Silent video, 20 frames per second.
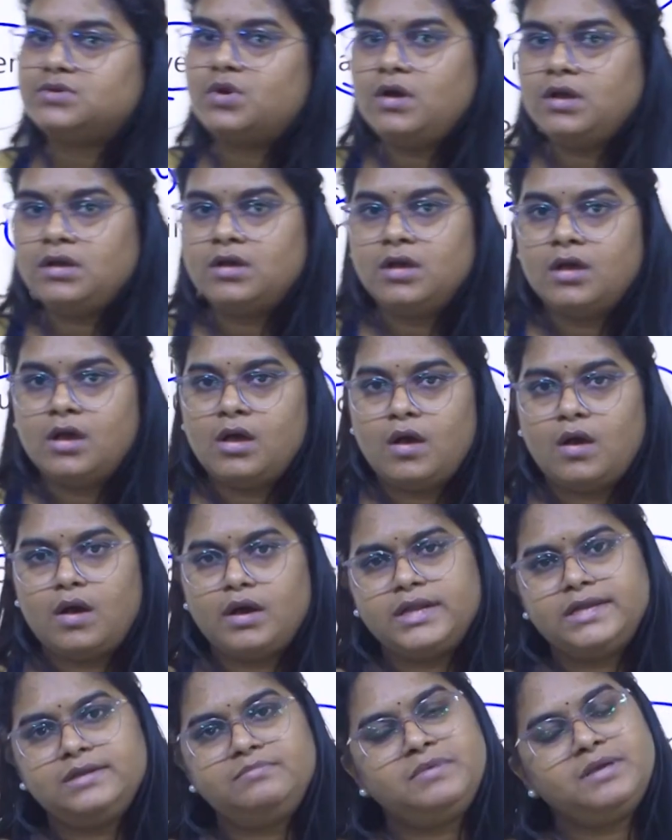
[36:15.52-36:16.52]
rock, or
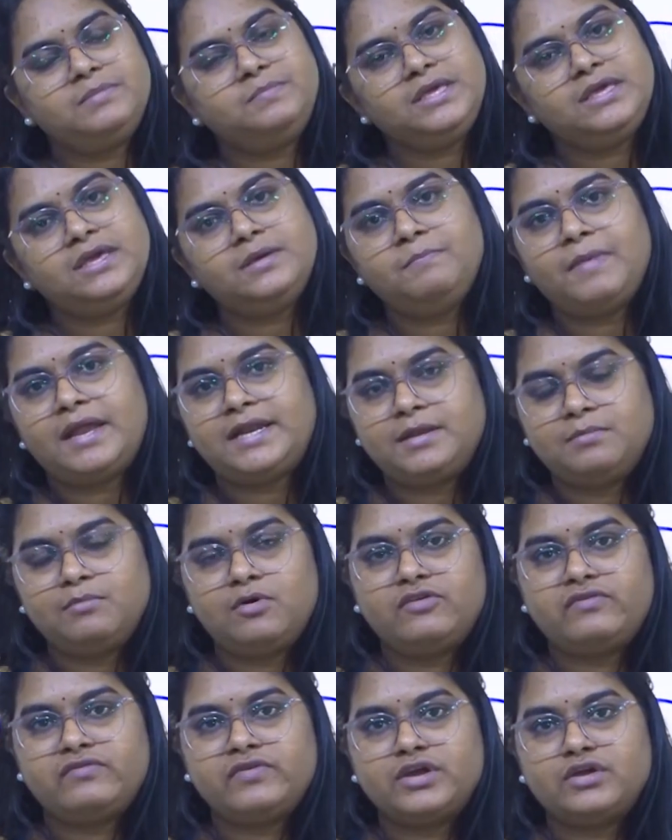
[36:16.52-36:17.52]
it may be a
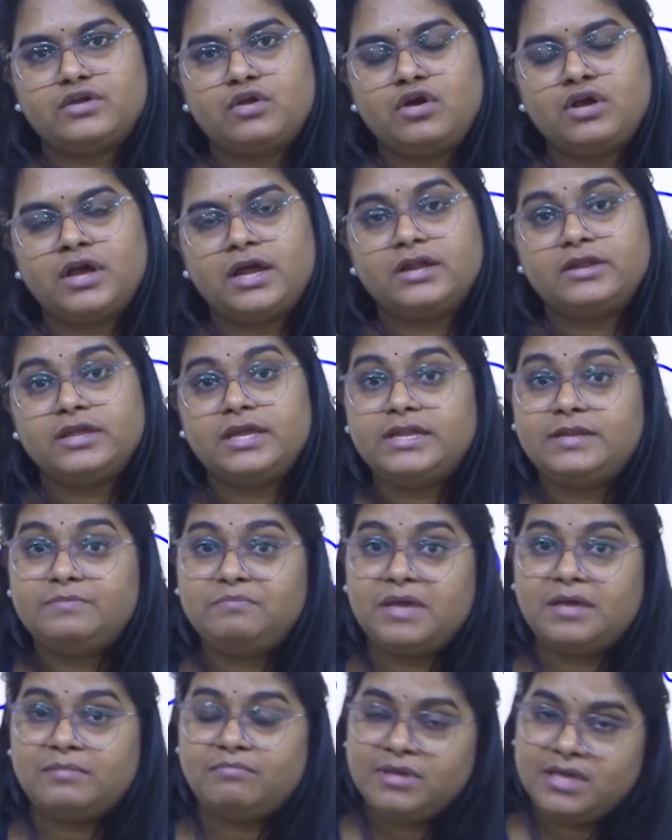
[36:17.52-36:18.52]
metamorphic rock, or it
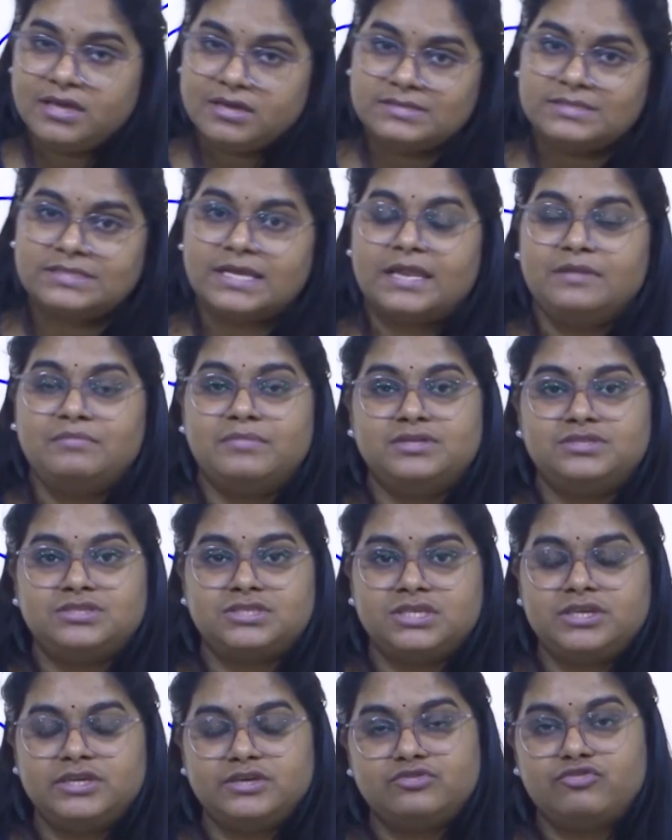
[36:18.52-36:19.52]
may be a
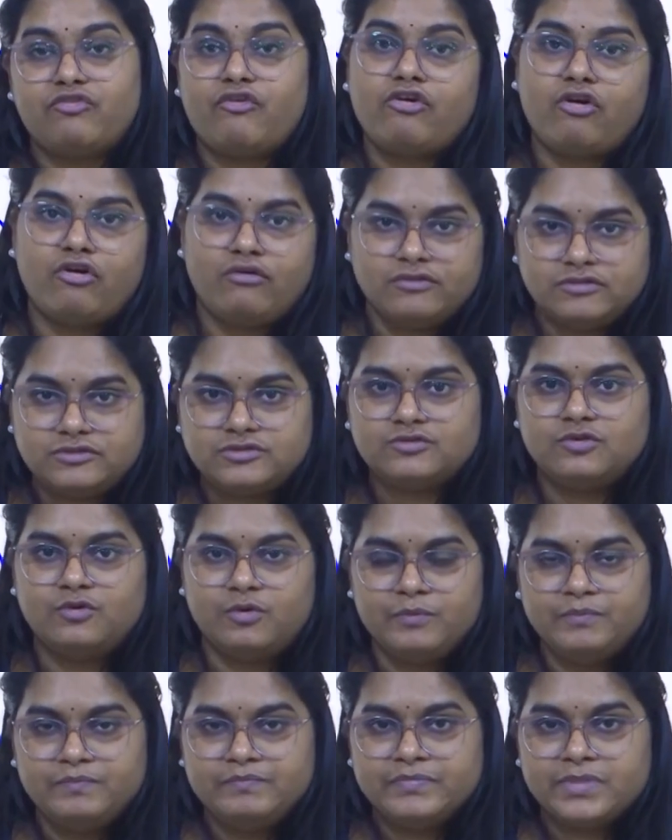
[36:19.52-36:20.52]
sedimentary rock also.
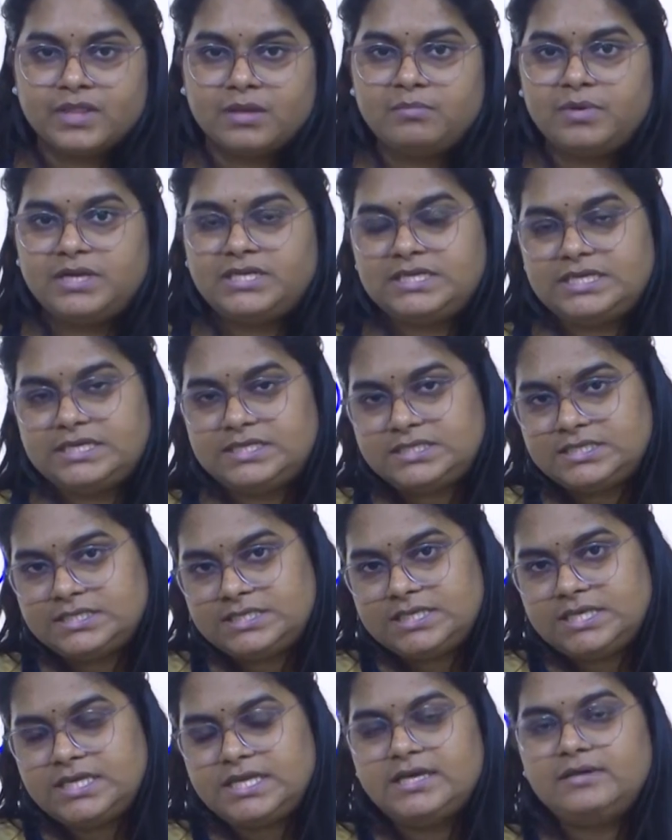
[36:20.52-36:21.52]
But it
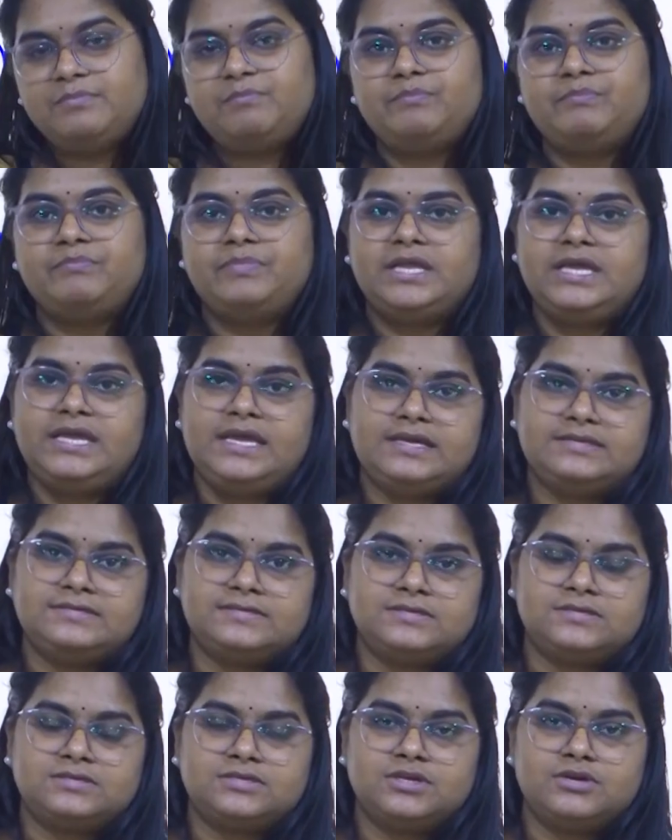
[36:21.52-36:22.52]
need a
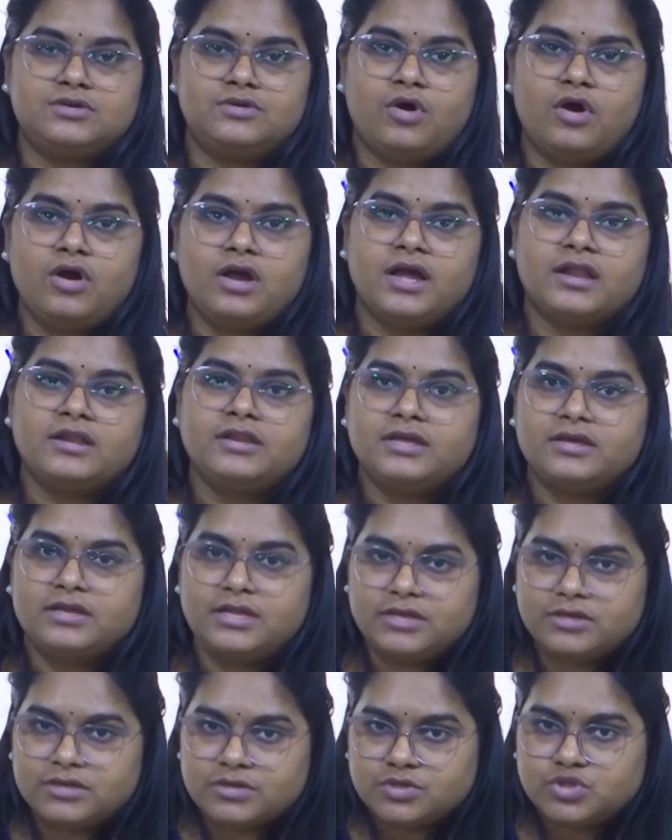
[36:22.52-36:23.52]
pre-existing rock, and
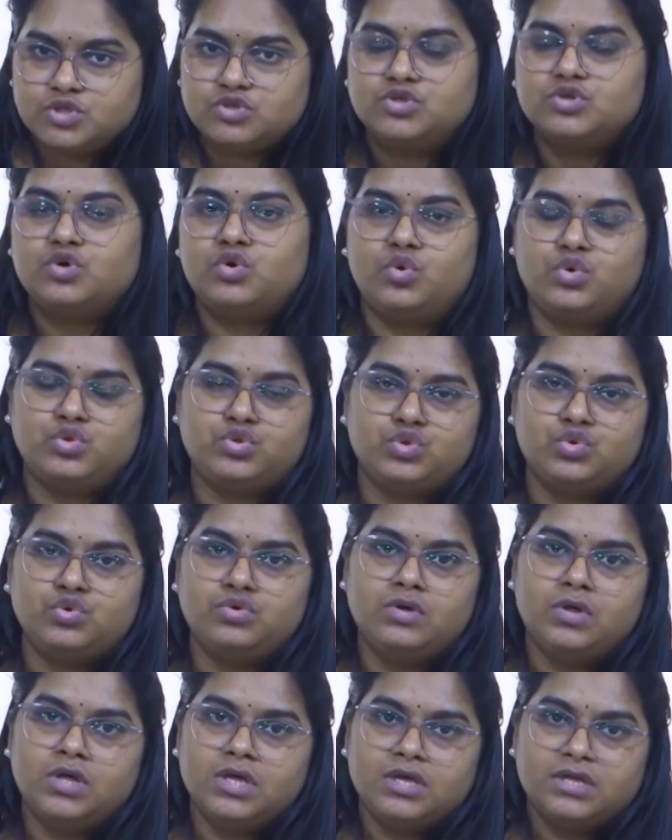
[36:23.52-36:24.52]
it should go through
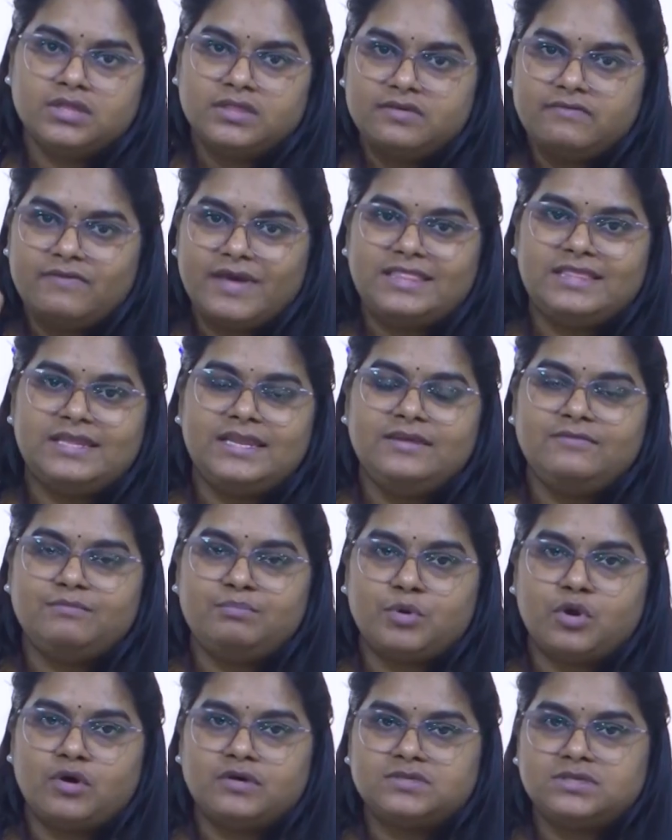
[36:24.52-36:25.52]
the weathering
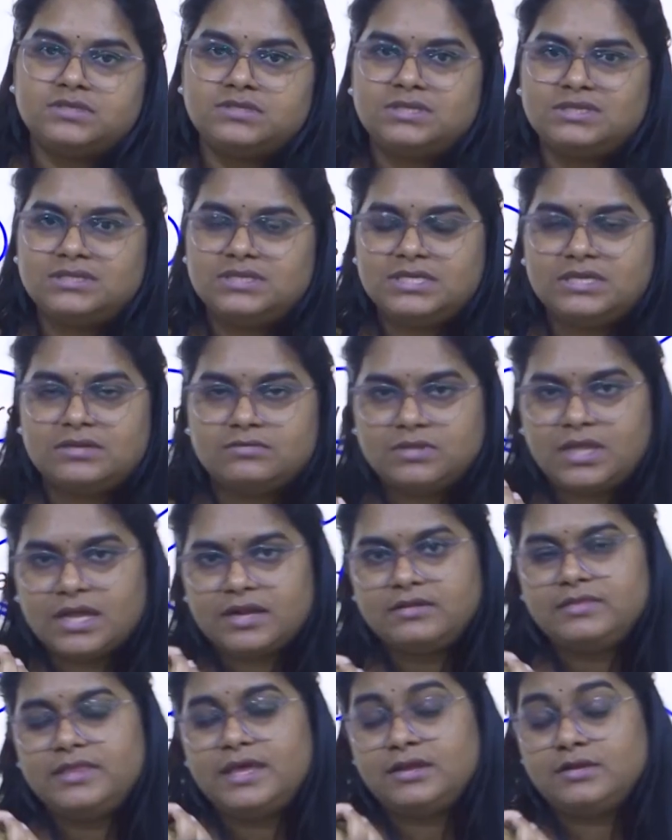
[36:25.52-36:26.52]
process, and
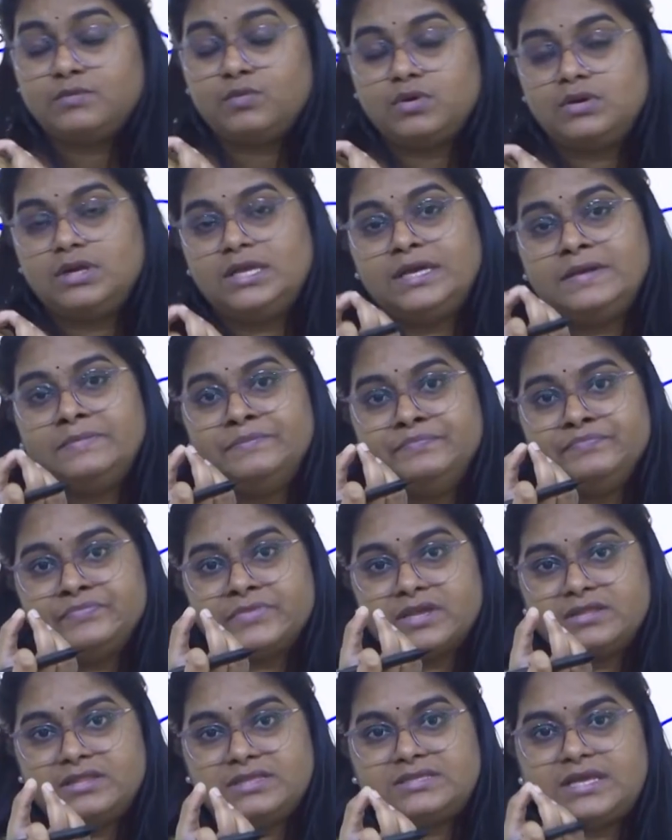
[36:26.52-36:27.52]
then only
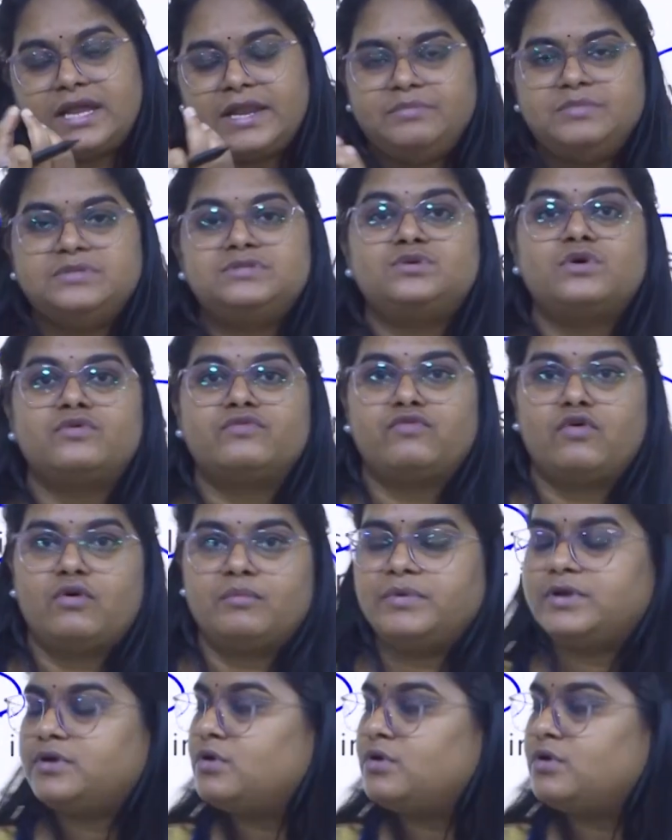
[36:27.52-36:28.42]
the sediments are formed.